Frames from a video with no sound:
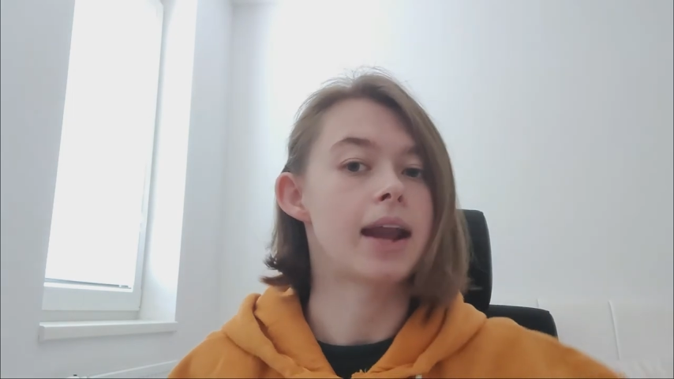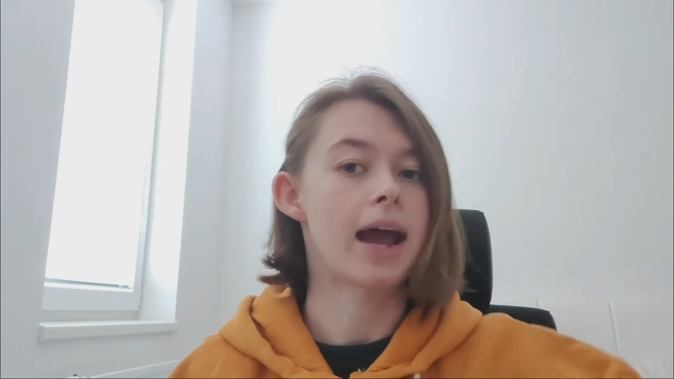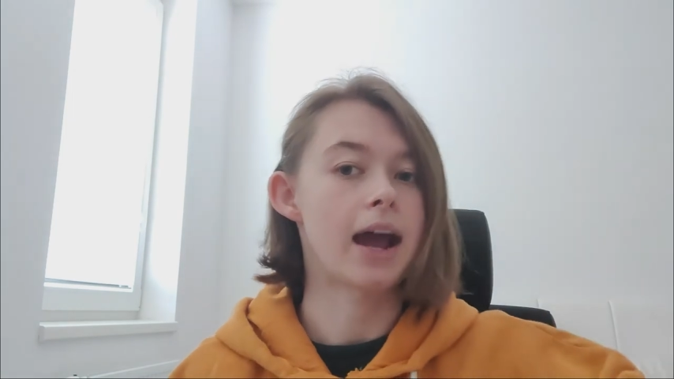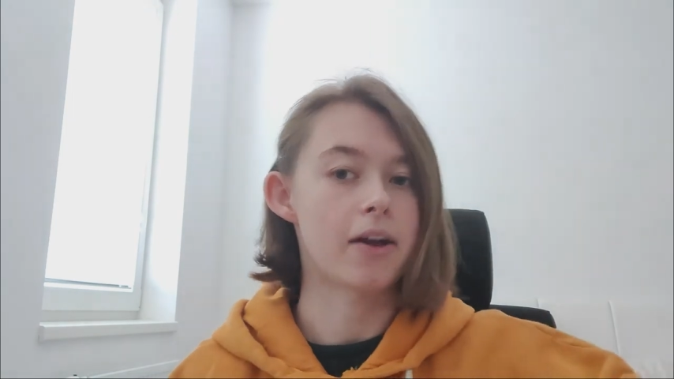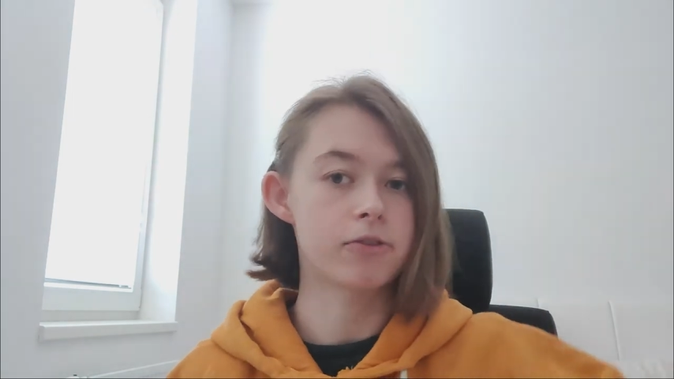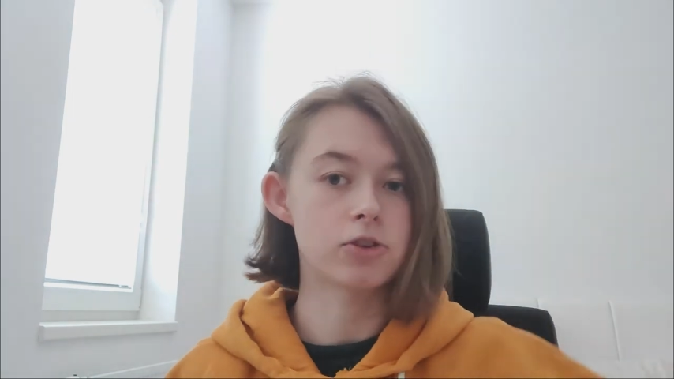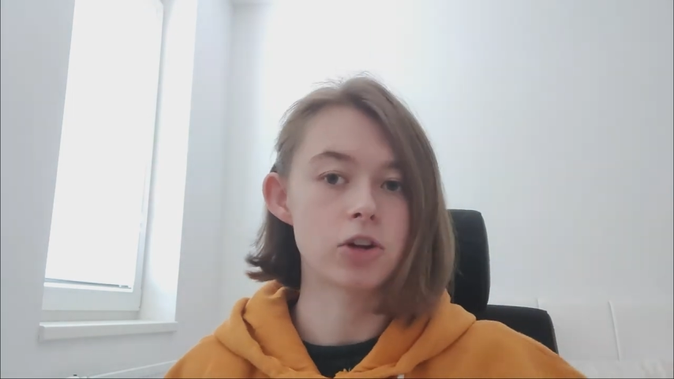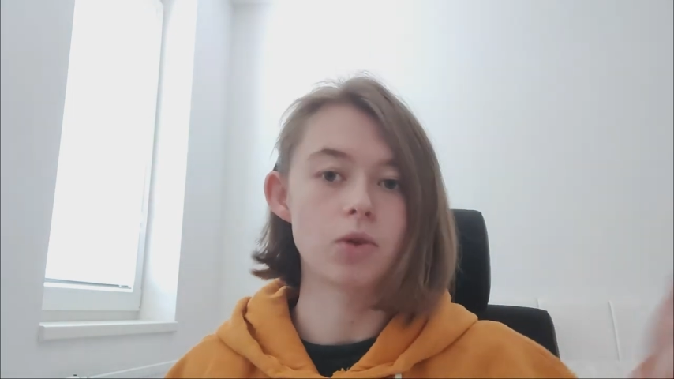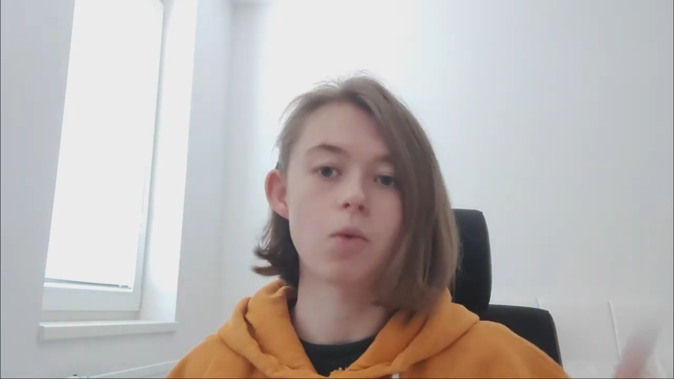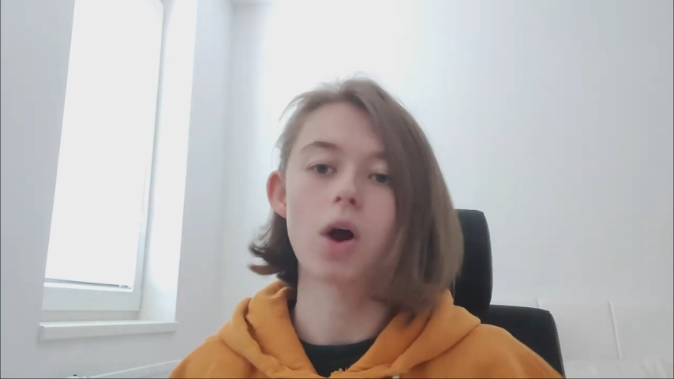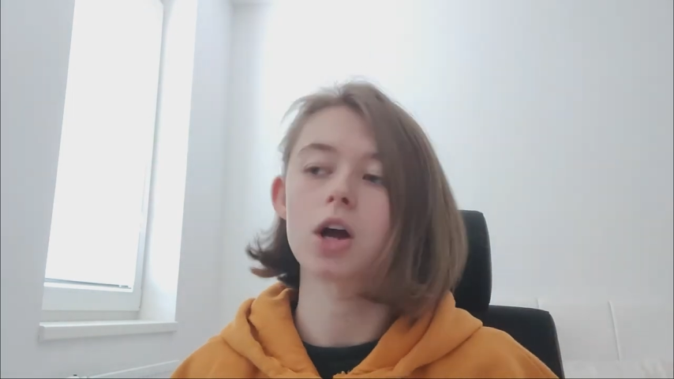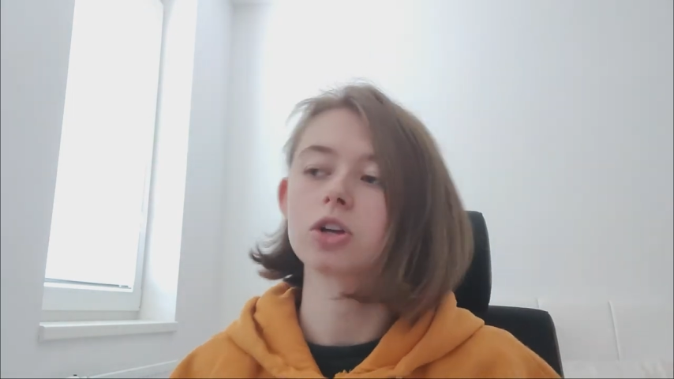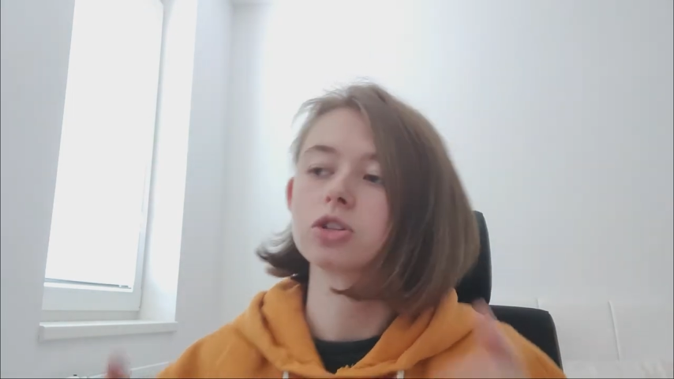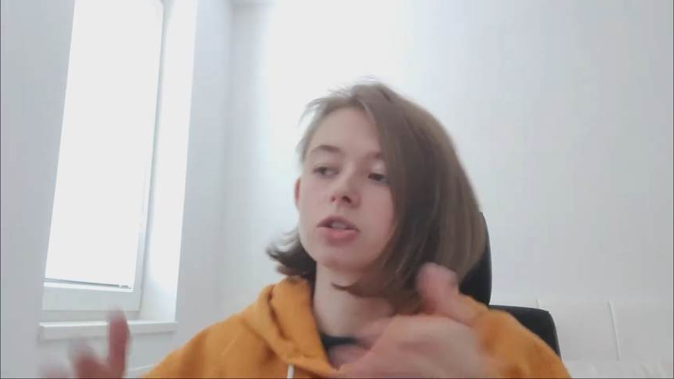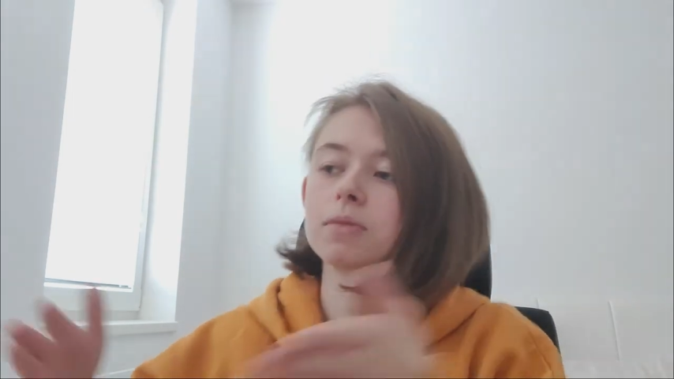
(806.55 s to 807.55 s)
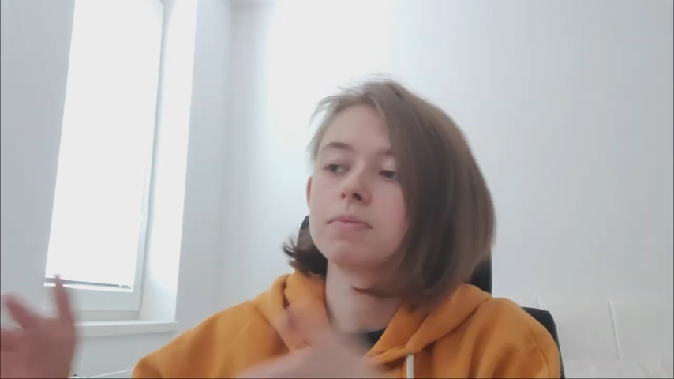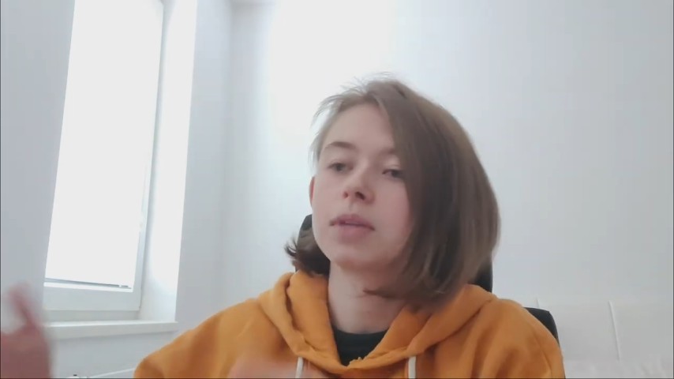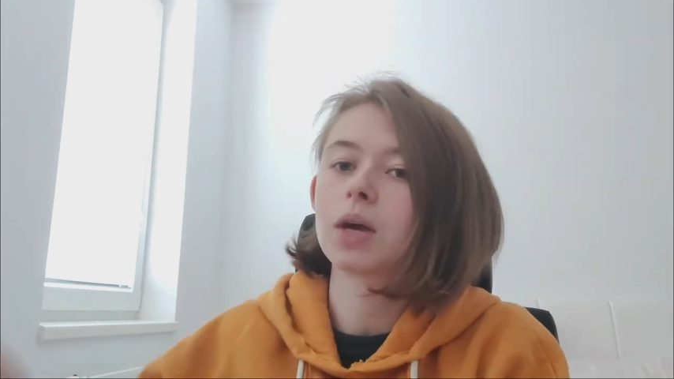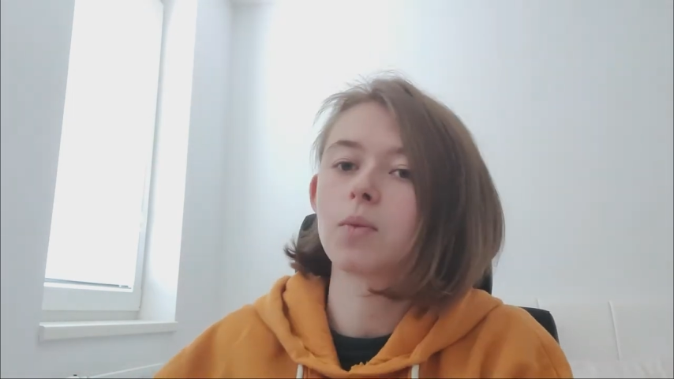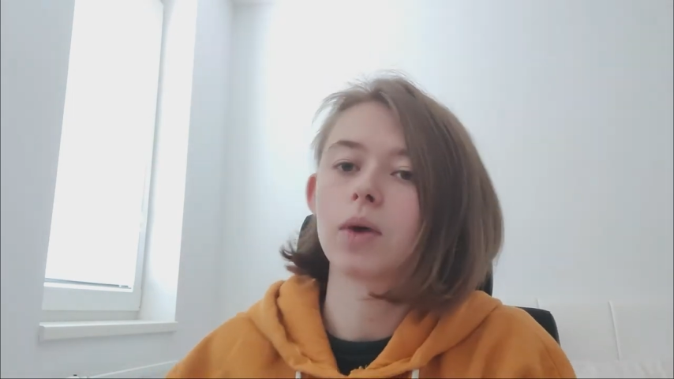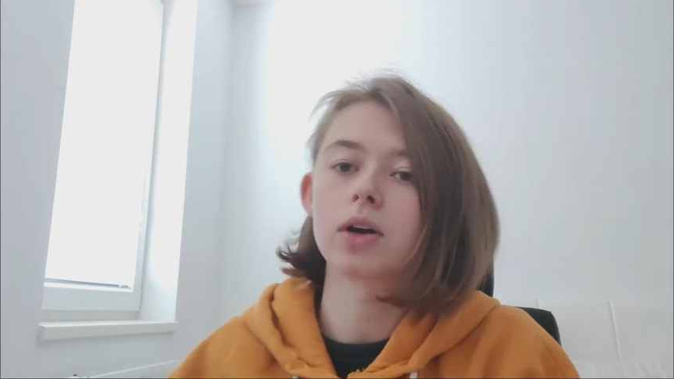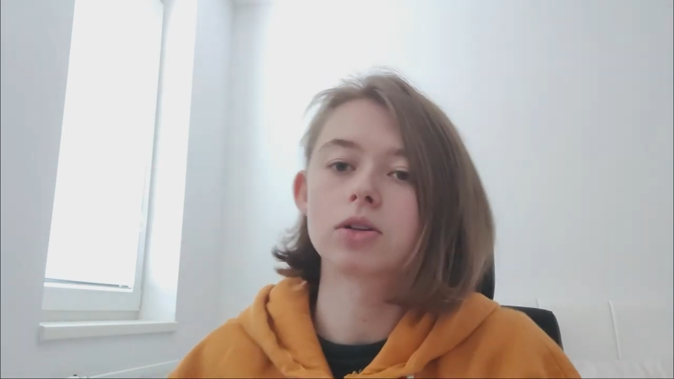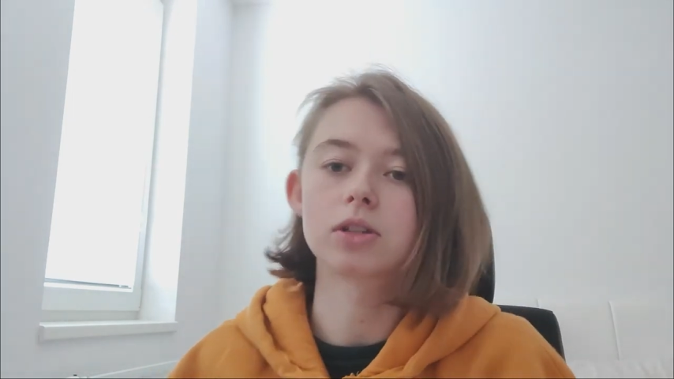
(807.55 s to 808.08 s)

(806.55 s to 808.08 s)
after you wash them, they wear